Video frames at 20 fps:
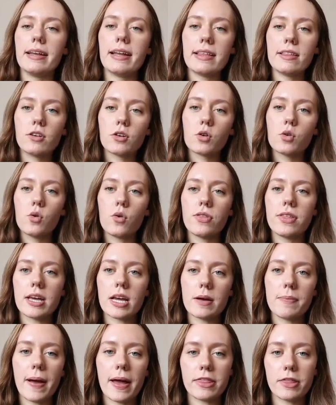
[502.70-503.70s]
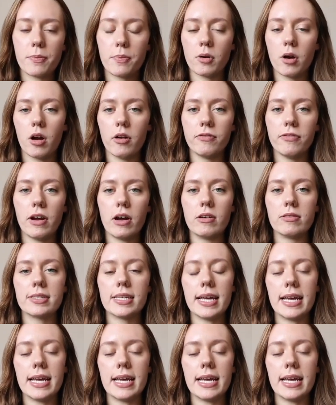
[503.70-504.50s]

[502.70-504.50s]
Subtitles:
Another cool thing about the Pro phones